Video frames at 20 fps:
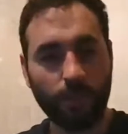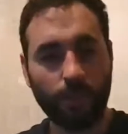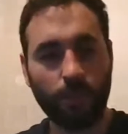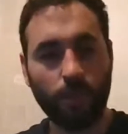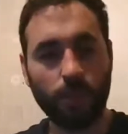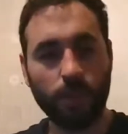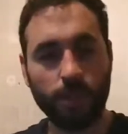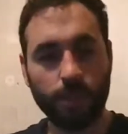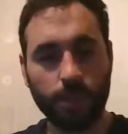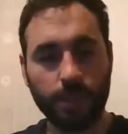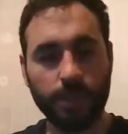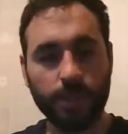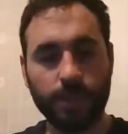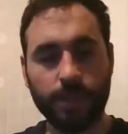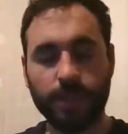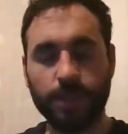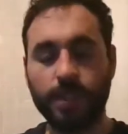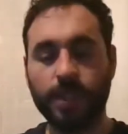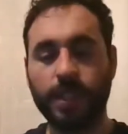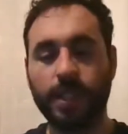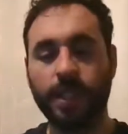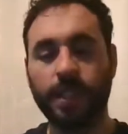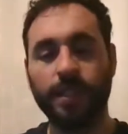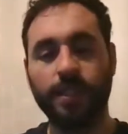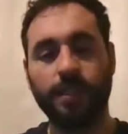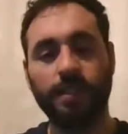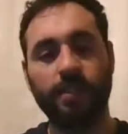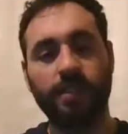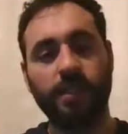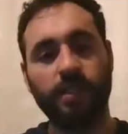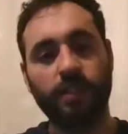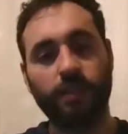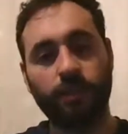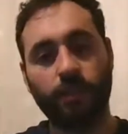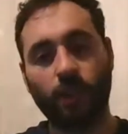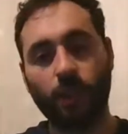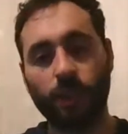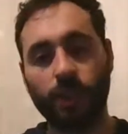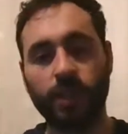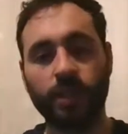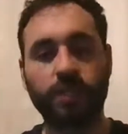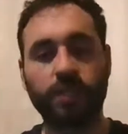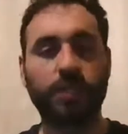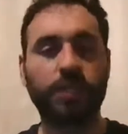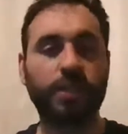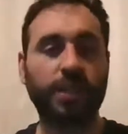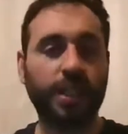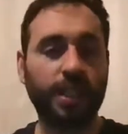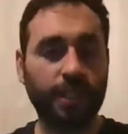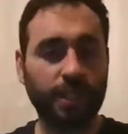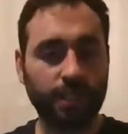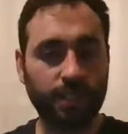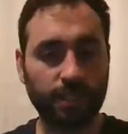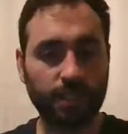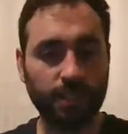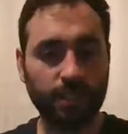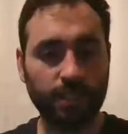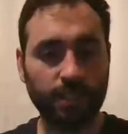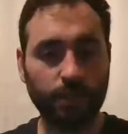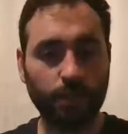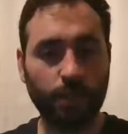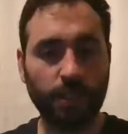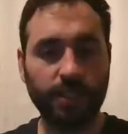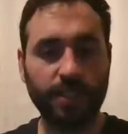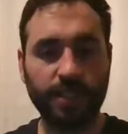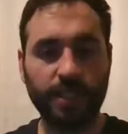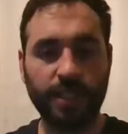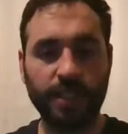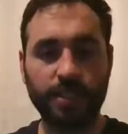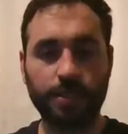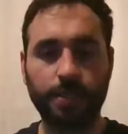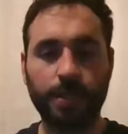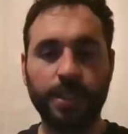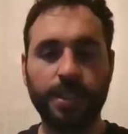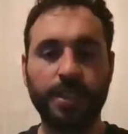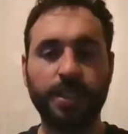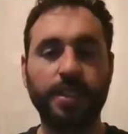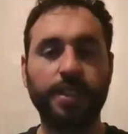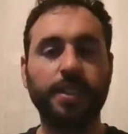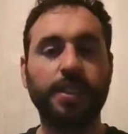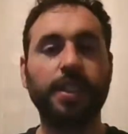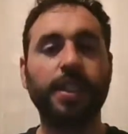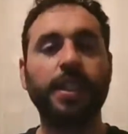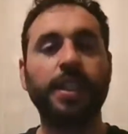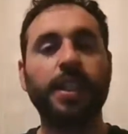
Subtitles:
for a bit and just focus on getting the race cars back in.